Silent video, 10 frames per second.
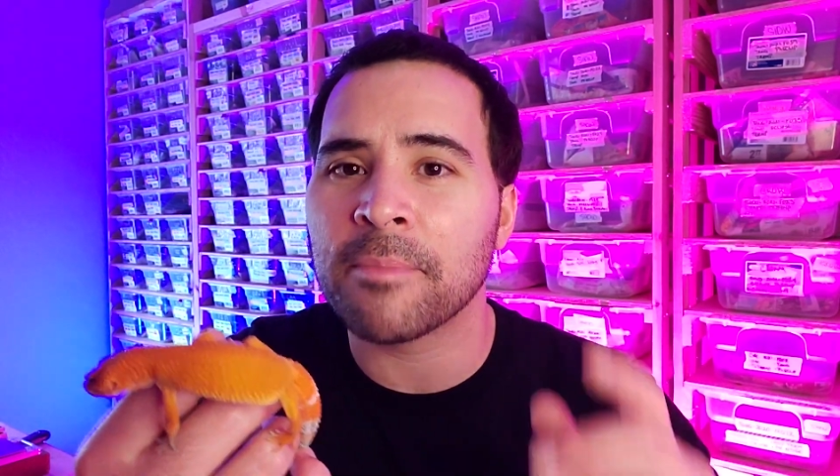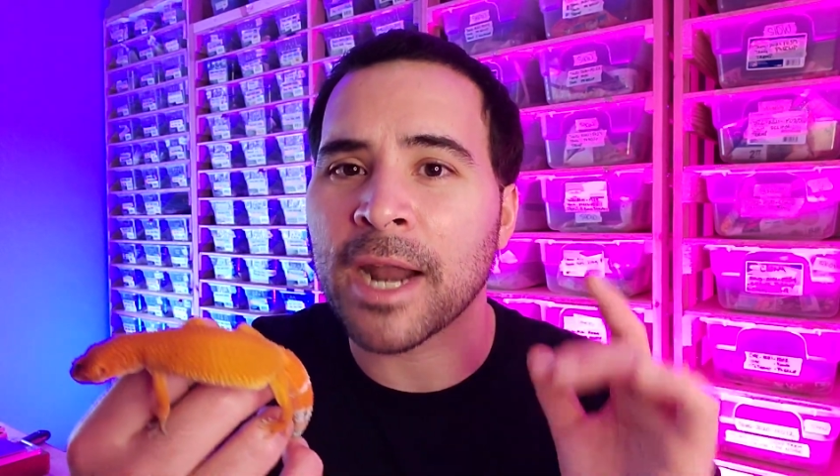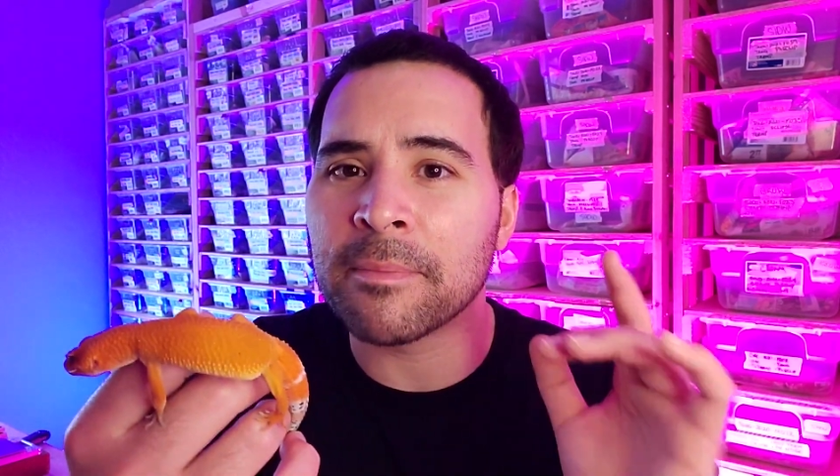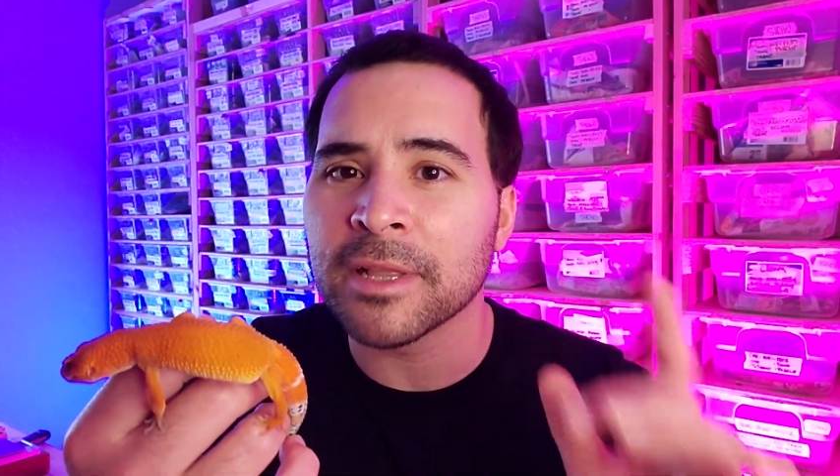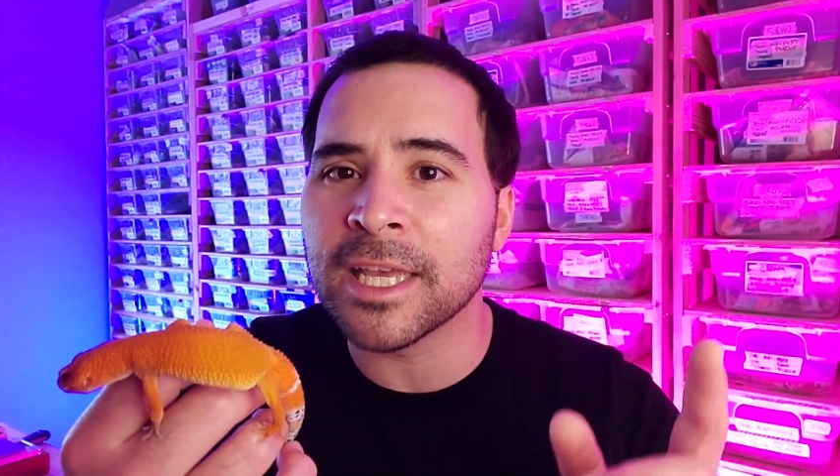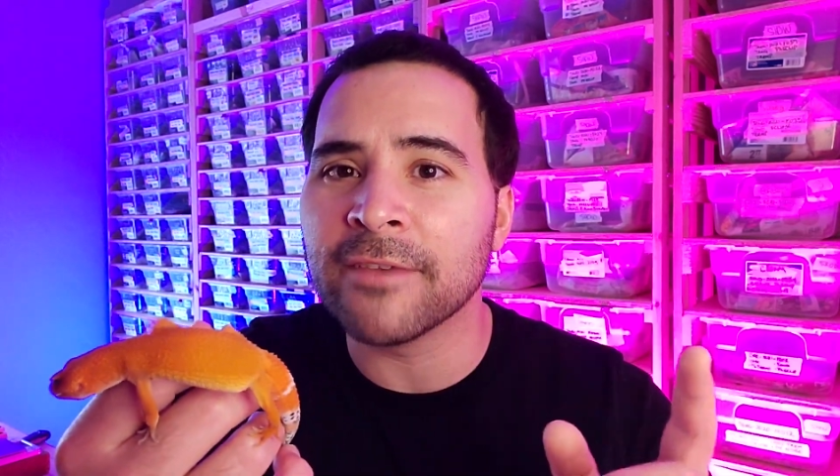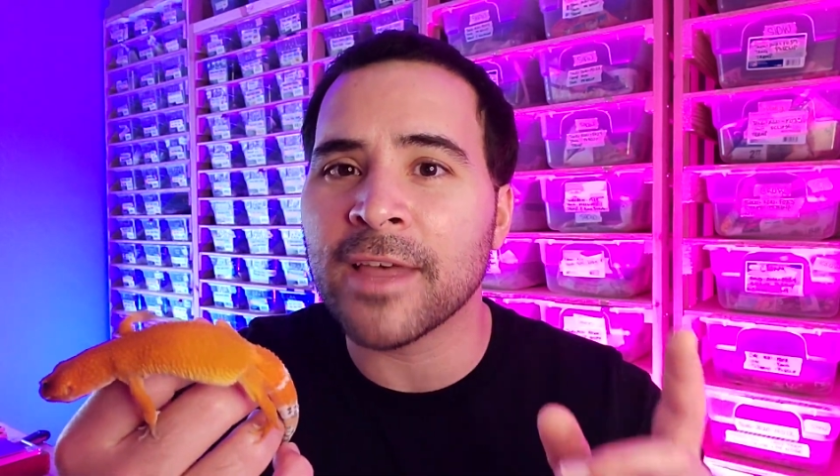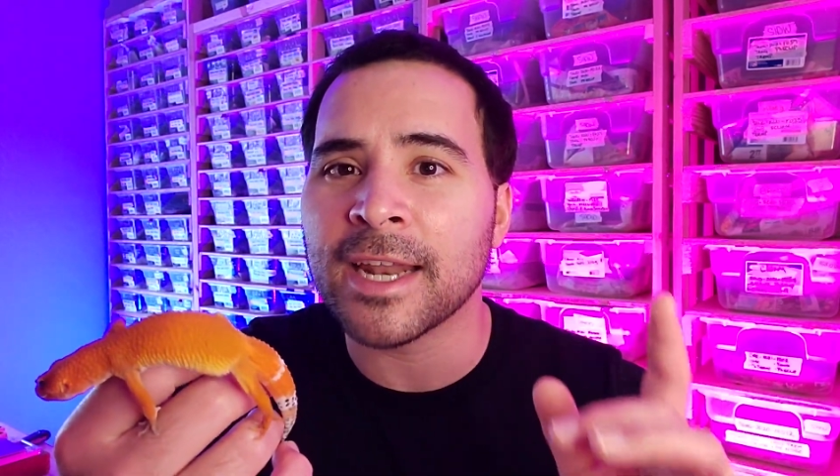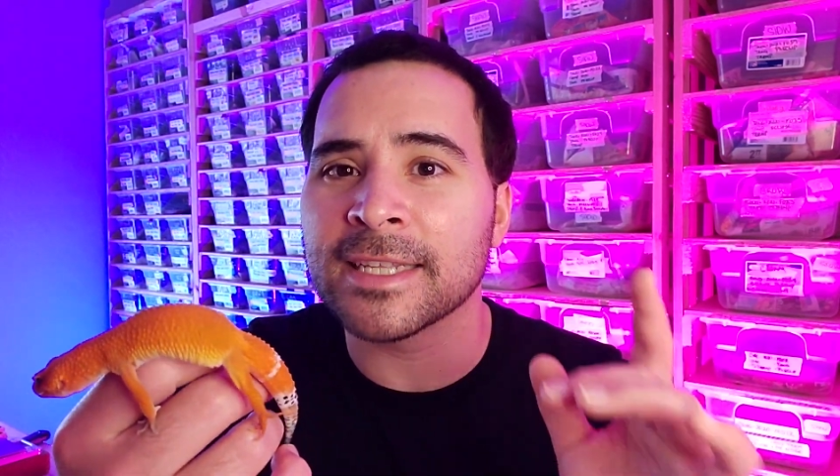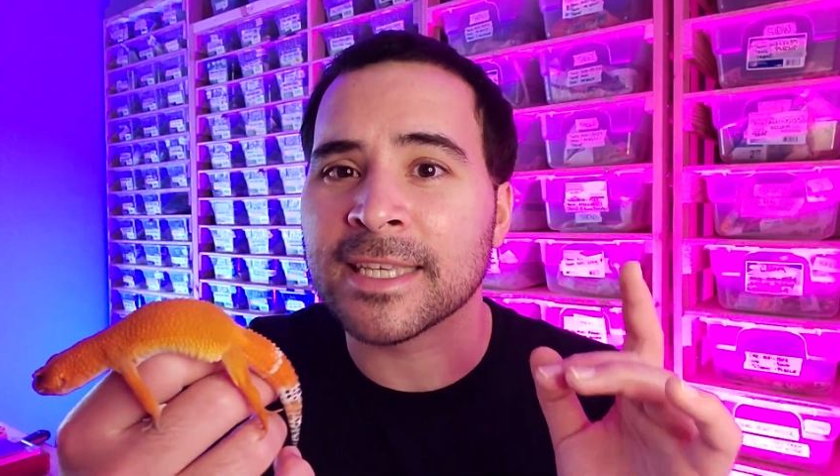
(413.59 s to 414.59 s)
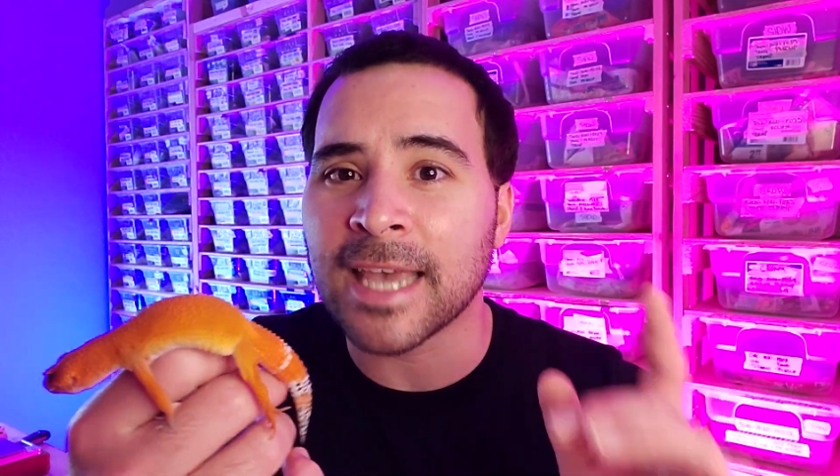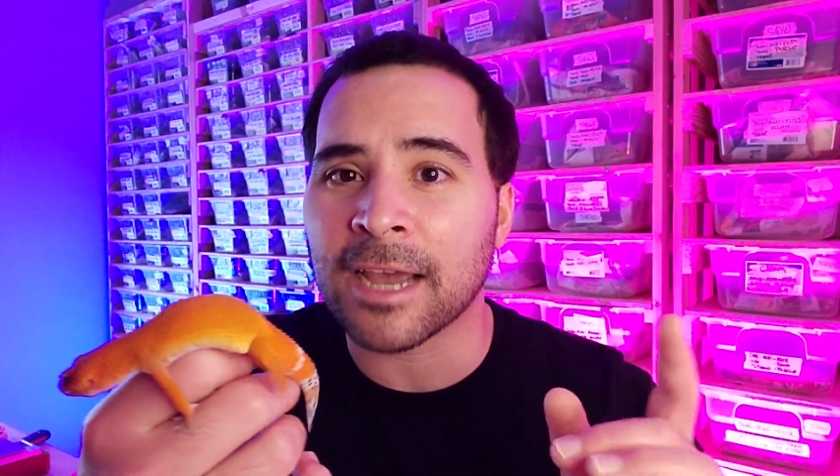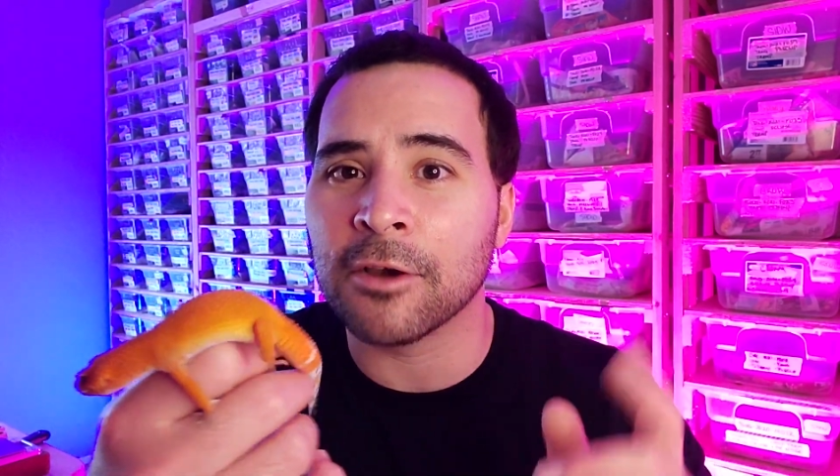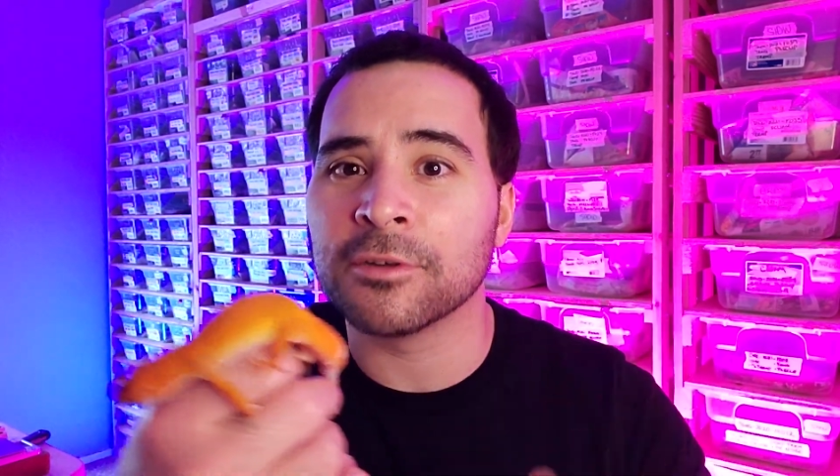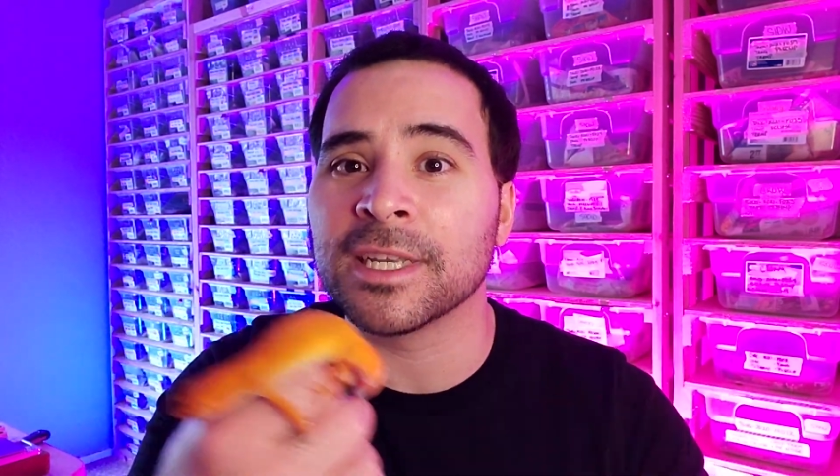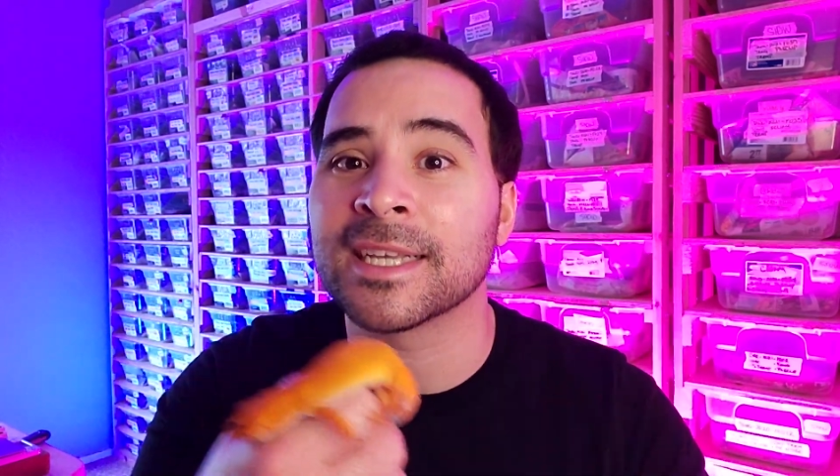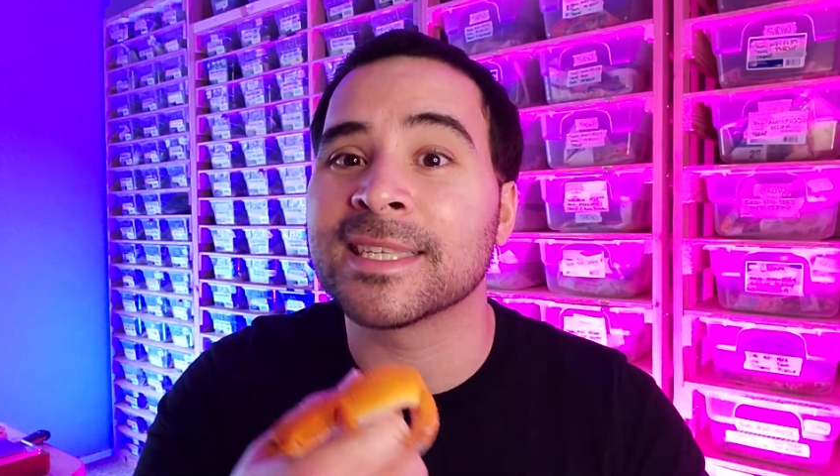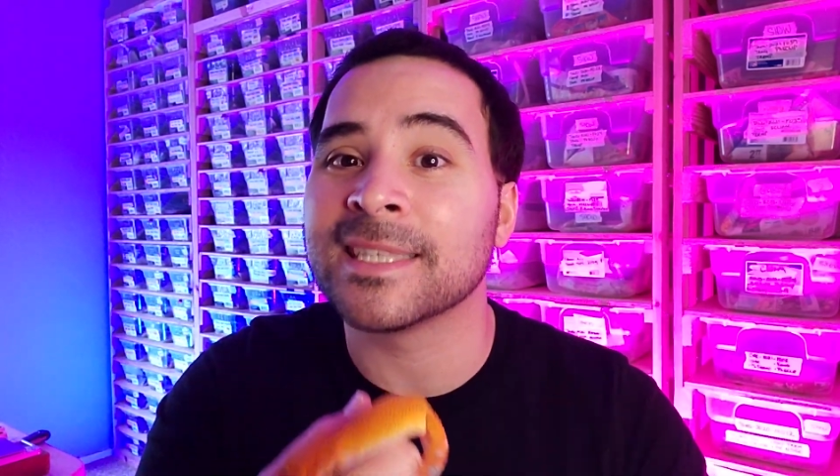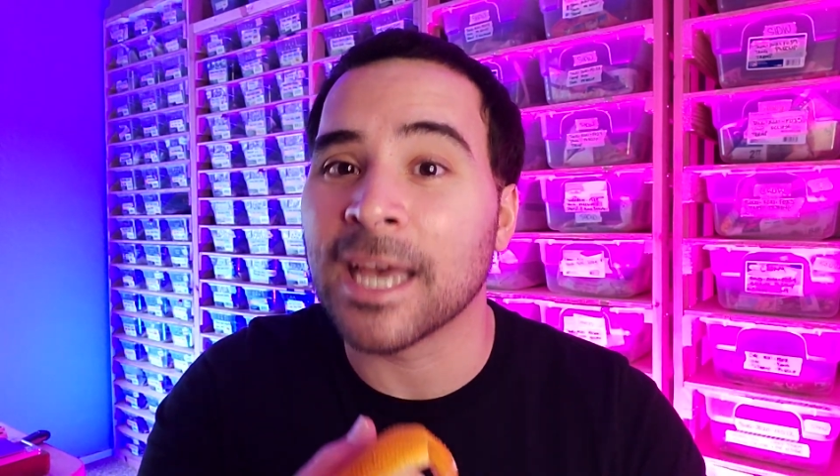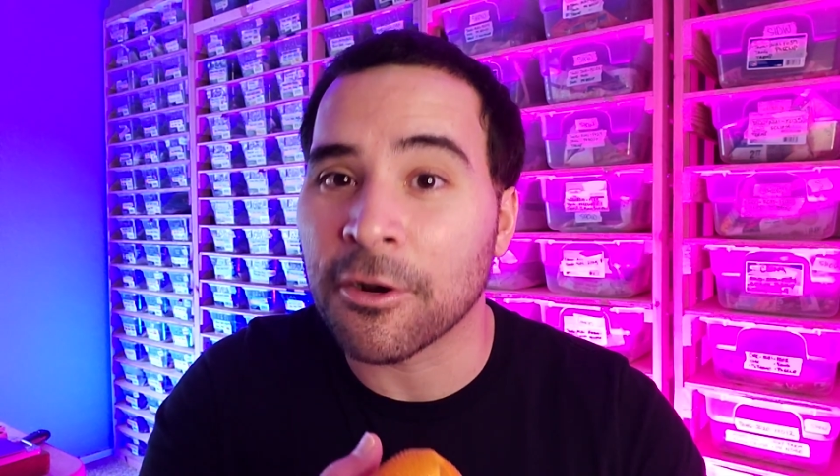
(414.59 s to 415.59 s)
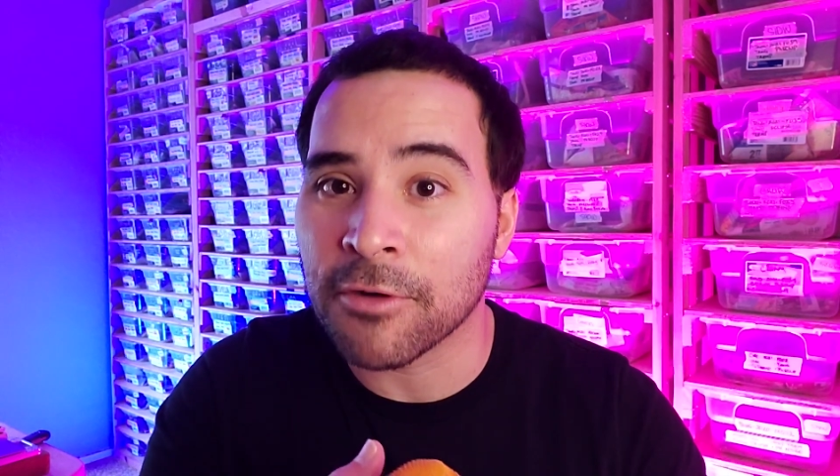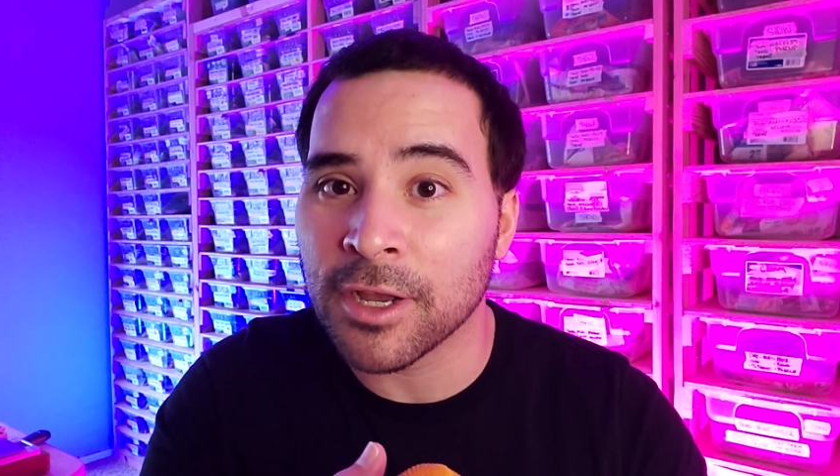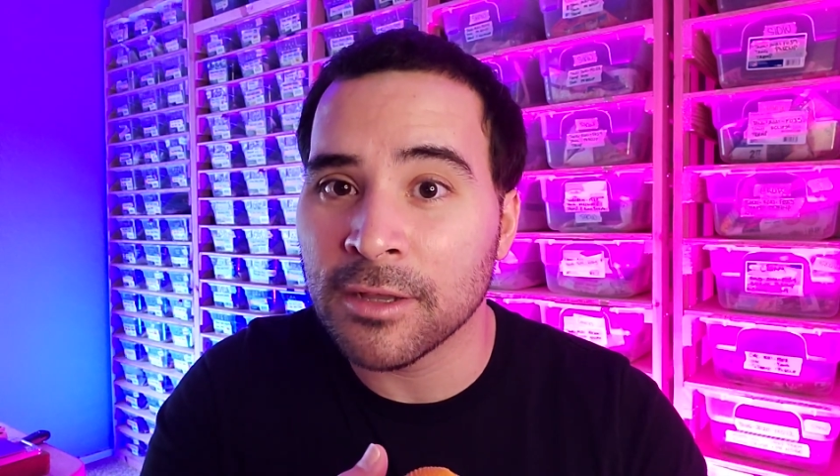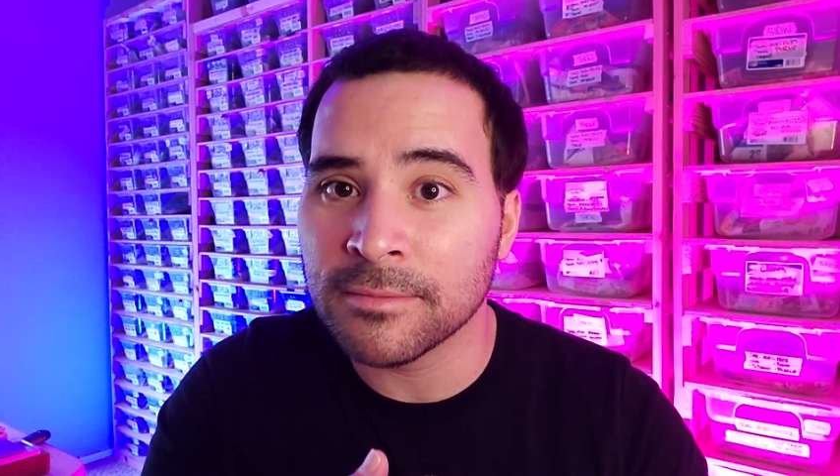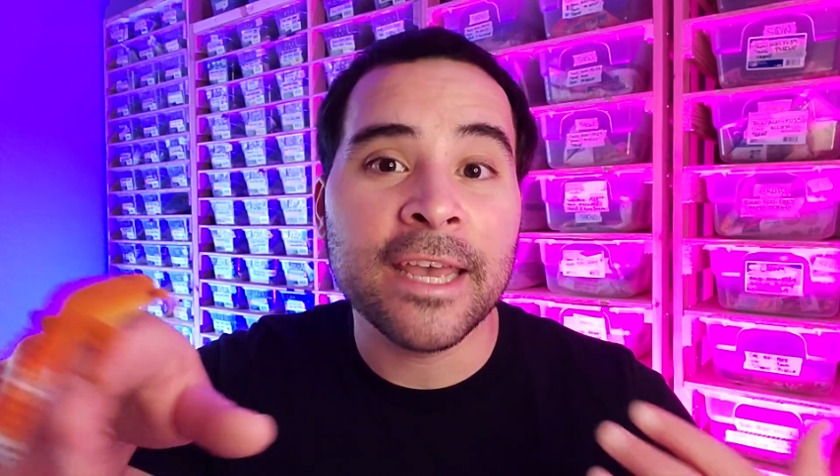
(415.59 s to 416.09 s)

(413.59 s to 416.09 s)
but I believe that it's geckos, etc.